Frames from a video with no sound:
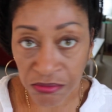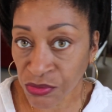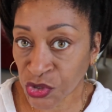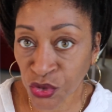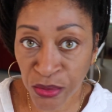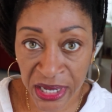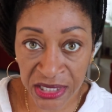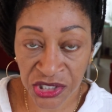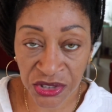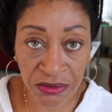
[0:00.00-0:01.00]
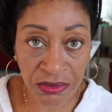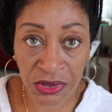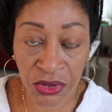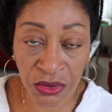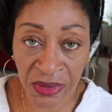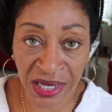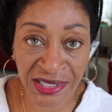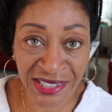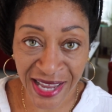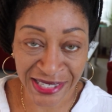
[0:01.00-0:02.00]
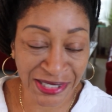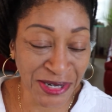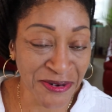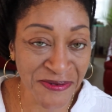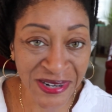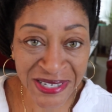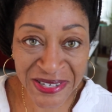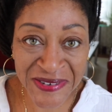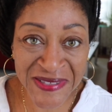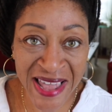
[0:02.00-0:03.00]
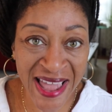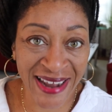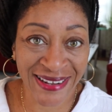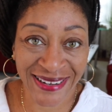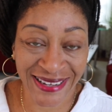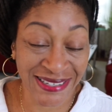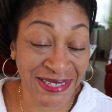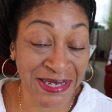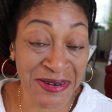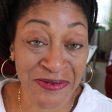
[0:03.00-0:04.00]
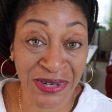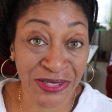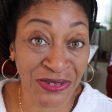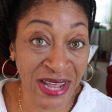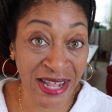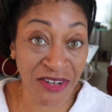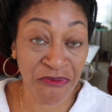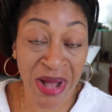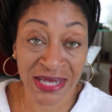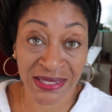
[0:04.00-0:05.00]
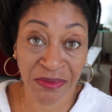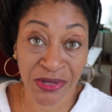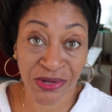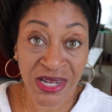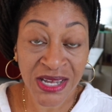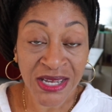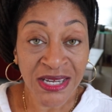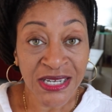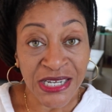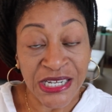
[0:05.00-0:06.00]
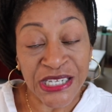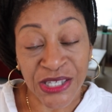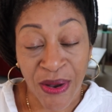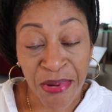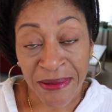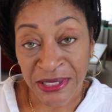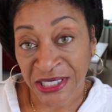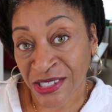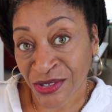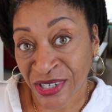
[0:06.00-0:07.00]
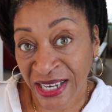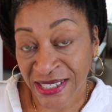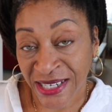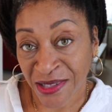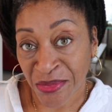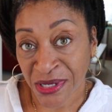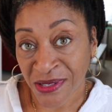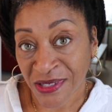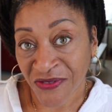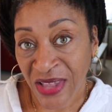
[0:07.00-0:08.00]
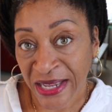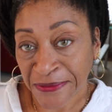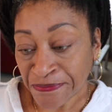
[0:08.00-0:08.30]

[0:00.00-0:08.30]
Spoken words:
Too much. I don't want to do that. I don't want to do that if possible. So I'll probably just go ahead and take the Brussels flight.